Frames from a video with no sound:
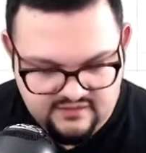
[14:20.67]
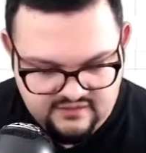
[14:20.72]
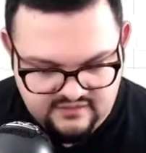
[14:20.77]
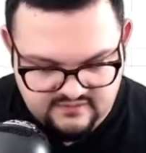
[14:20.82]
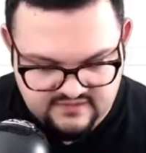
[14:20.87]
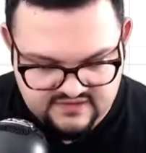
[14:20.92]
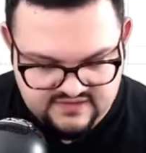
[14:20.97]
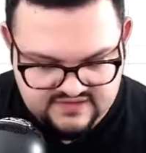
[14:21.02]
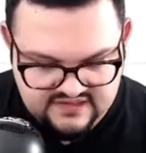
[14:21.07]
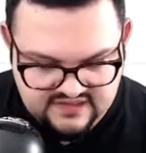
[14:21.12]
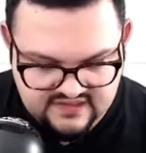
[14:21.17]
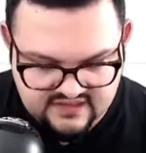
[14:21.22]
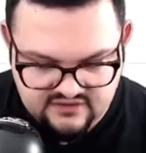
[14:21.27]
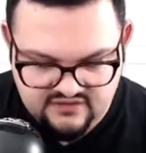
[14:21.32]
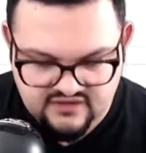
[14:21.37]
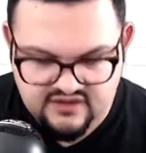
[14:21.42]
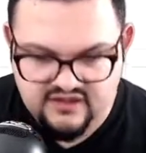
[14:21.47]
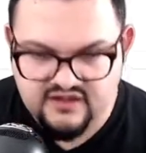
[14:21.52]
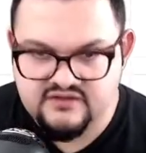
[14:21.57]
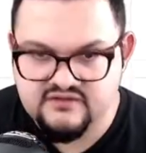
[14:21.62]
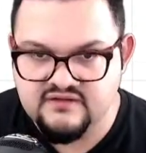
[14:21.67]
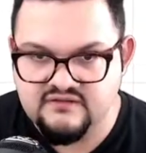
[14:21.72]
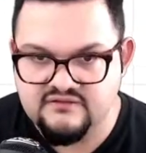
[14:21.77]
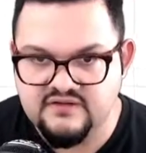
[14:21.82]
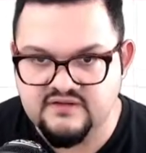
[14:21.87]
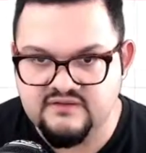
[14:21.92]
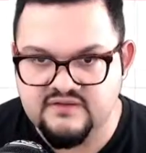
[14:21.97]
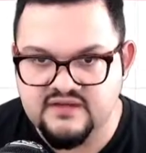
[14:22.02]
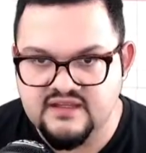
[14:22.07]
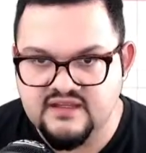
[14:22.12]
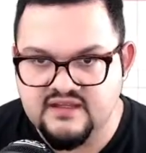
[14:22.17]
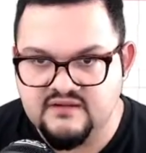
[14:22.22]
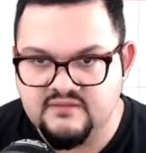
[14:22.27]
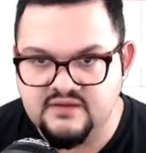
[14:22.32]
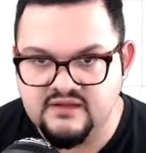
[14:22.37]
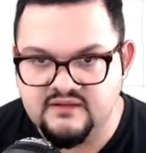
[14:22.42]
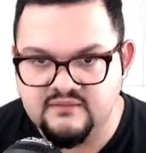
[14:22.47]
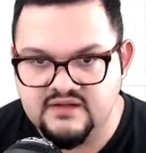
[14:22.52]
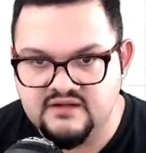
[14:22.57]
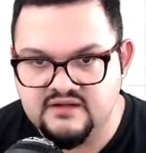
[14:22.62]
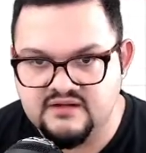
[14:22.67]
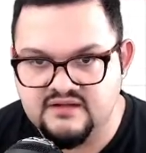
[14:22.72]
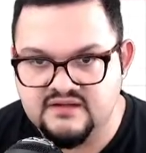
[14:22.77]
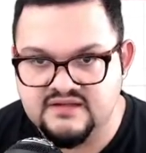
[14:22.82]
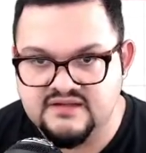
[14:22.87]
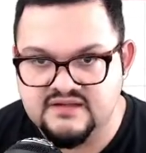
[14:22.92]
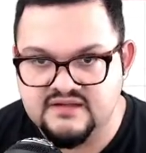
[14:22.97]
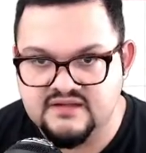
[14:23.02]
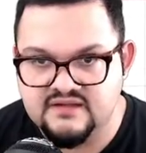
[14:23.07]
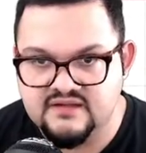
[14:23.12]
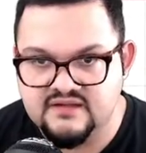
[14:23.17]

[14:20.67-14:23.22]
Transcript: Let's say you're 150mm